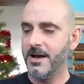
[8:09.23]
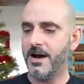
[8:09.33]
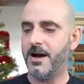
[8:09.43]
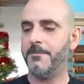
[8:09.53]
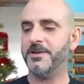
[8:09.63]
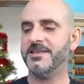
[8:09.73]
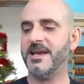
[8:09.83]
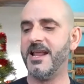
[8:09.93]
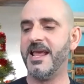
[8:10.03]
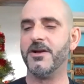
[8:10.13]
But
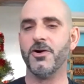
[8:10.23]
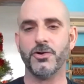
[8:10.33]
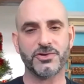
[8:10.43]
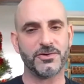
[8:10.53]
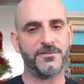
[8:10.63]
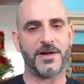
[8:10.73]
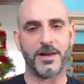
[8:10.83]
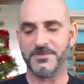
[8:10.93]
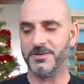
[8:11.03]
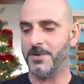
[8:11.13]
that a culture
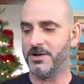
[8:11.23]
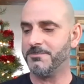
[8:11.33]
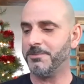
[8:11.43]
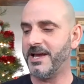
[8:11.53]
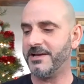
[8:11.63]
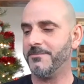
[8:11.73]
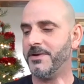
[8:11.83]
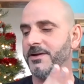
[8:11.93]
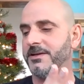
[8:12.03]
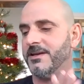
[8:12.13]
develops amongst Black
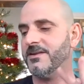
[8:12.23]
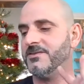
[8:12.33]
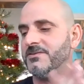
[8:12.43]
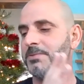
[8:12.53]
Americans,